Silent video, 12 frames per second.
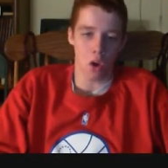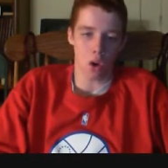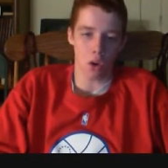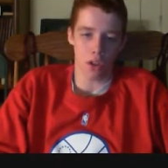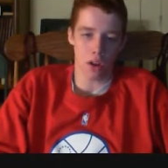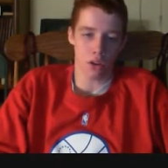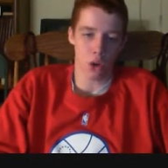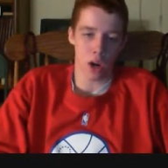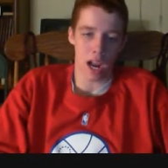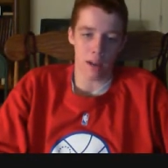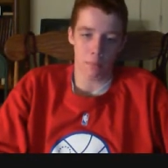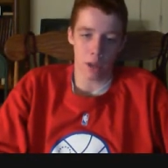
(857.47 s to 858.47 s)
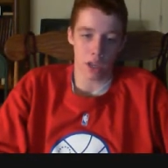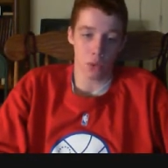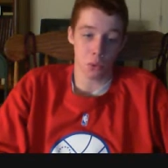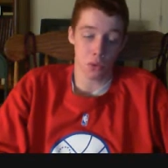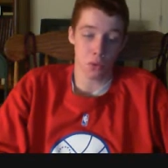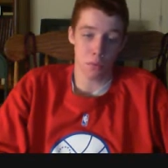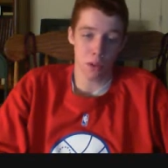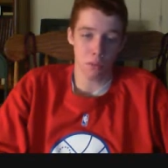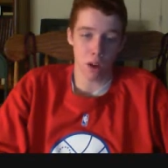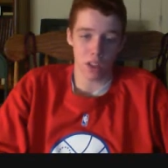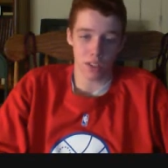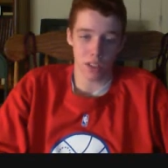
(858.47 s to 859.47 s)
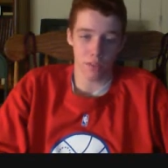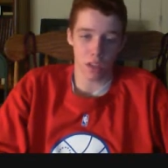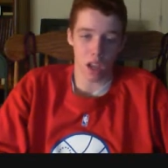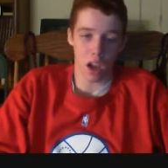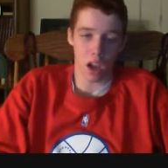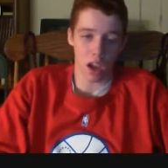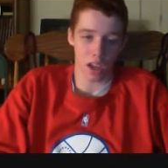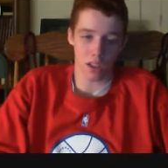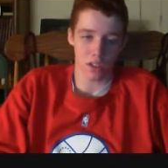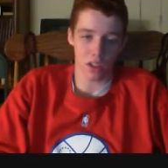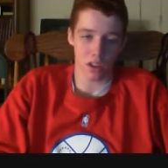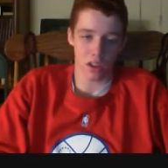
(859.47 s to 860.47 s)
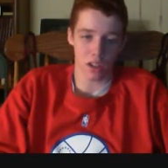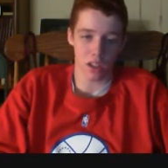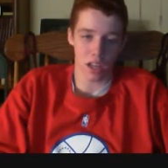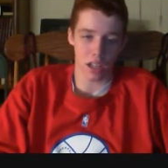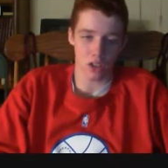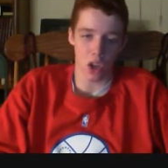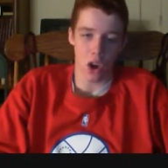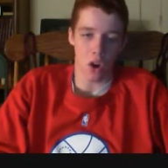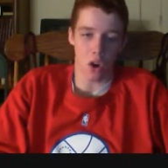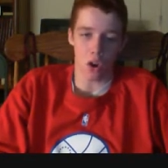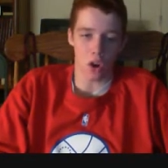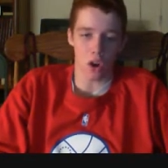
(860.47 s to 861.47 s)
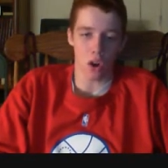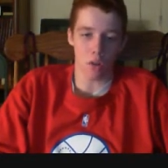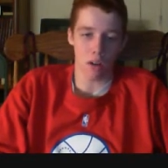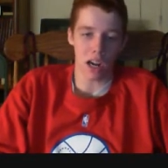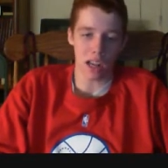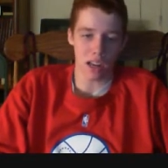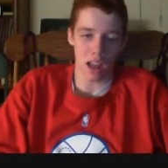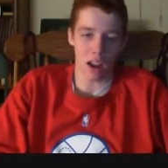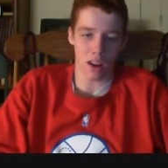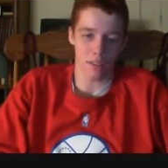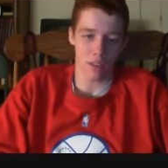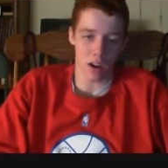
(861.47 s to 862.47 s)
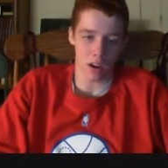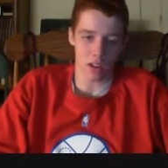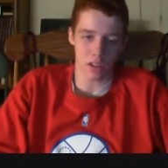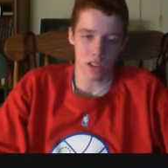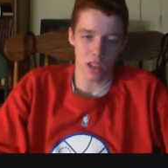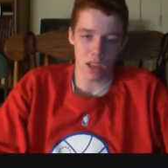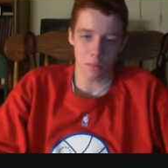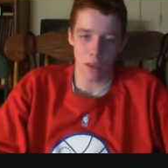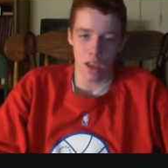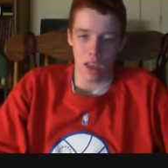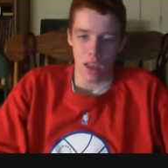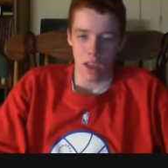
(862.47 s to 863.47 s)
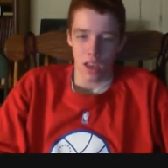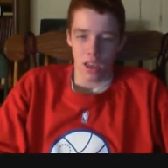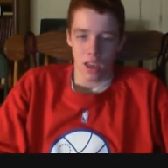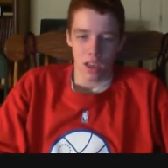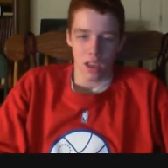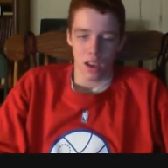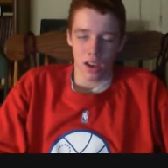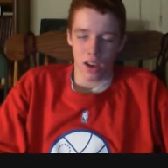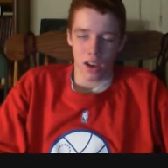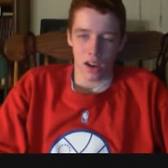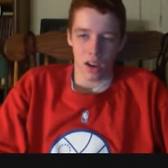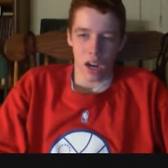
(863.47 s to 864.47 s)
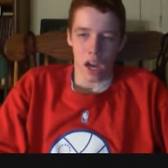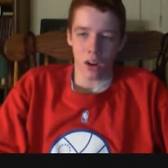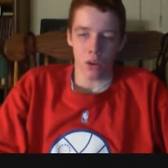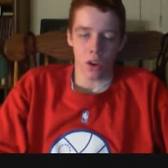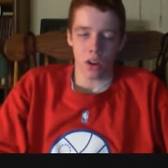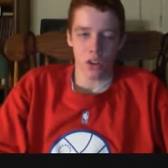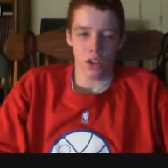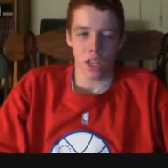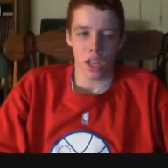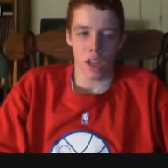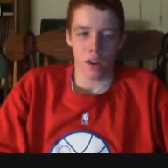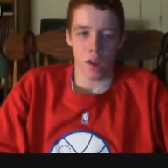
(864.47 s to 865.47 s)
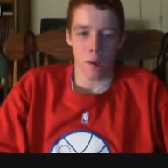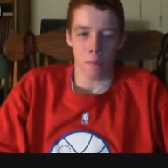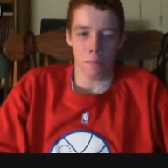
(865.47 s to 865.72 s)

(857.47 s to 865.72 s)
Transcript: all their draft picks, which would be relatively high considering the Nets are already not a very good team. I don't understand.